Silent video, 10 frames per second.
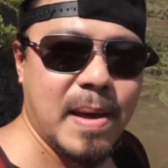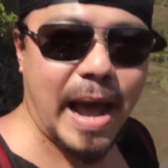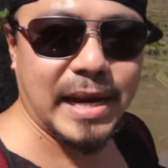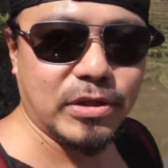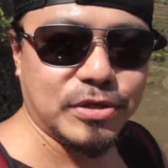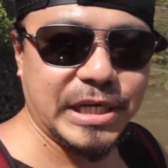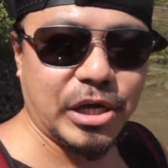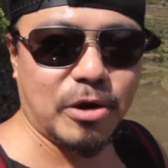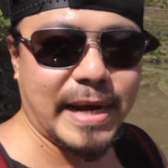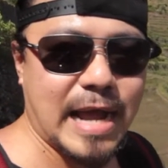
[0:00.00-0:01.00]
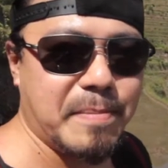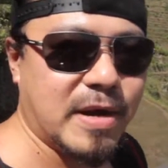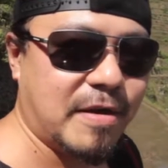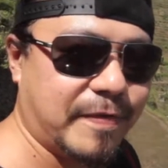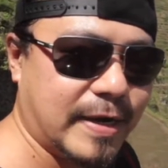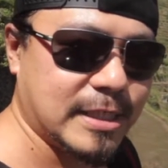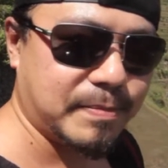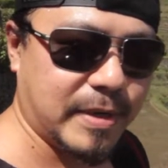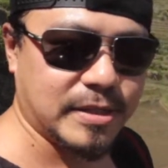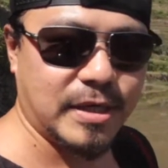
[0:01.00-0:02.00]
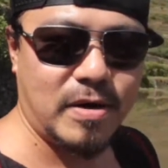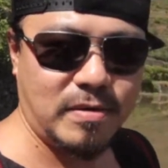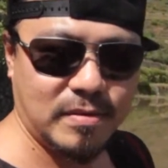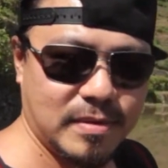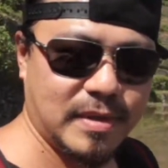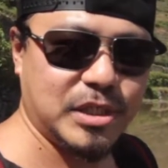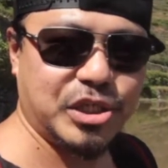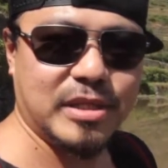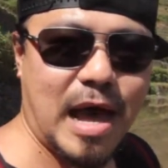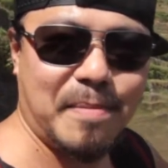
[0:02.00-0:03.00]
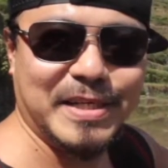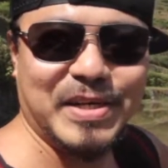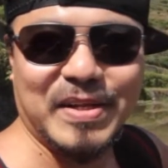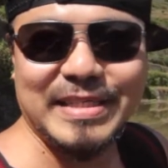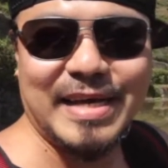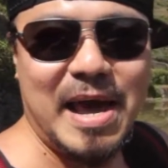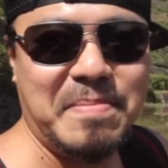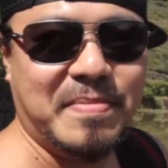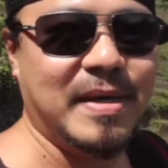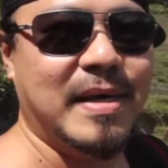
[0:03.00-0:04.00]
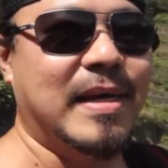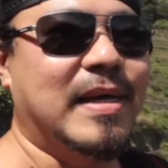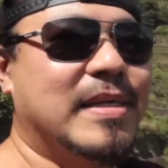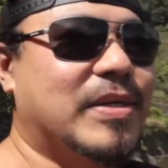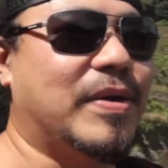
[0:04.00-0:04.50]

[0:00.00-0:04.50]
I need to secure my camera first because you know, shit happens all the time. So